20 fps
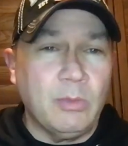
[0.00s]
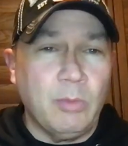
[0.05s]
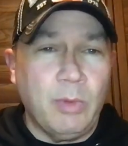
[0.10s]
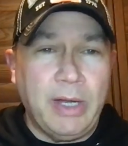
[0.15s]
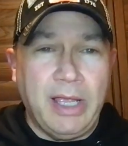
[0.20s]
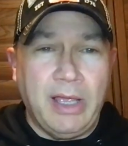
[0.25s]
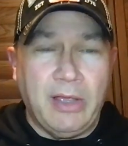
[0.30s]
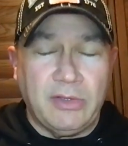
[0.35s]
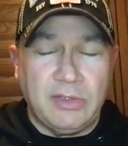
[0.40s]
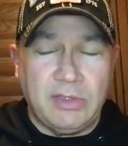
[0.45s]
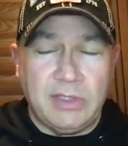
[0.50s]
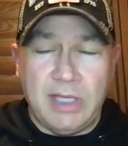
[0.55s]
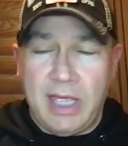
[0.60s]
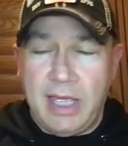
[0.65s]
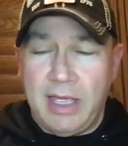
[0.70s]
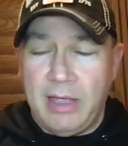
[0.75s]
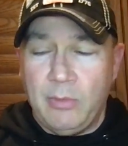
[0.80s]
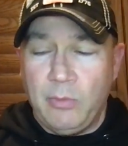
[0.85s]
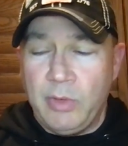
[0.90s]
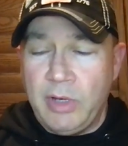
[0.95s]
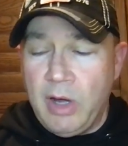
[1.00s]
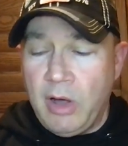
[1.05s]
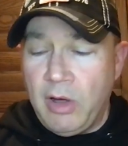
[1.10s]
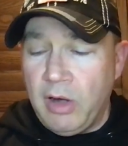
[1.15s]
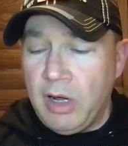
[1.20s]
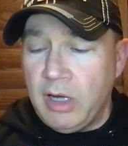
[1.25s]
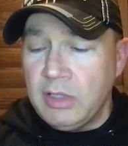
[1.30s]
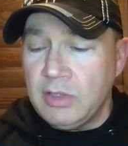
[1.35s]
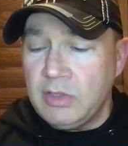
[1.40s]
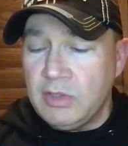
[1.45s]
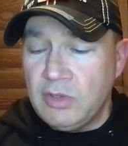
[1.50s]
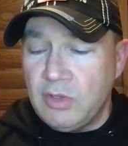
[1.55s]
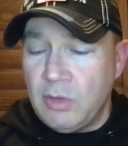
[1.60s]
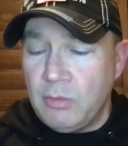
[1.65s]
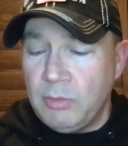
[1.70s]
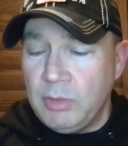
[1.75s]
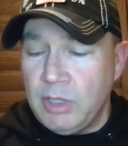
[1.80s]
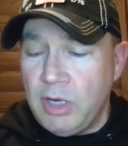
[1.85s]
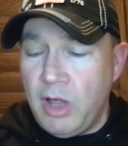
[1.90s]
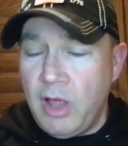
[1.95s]
what else? Uh, we are on
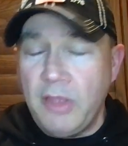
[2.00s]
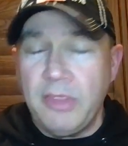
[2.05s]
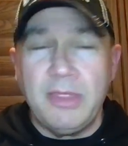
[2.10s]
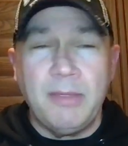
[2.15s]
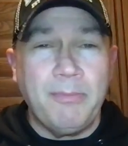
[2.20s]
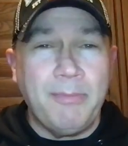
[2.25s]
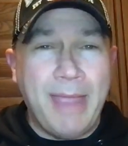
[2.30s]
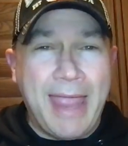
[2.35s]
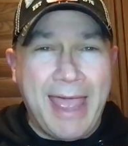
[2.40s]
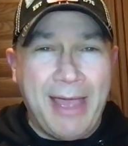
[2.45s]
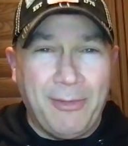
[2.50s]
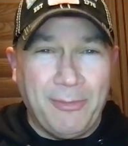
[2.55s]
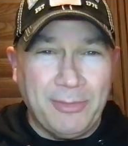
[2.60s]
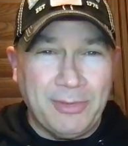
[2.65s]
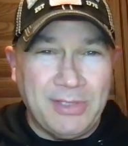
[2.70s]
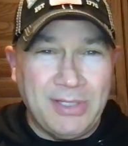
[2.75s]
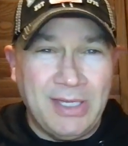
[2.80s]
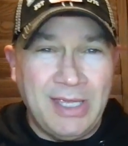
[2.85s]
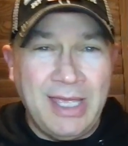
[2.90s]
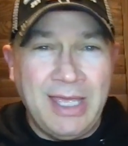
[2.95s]
Sermon on the Mount.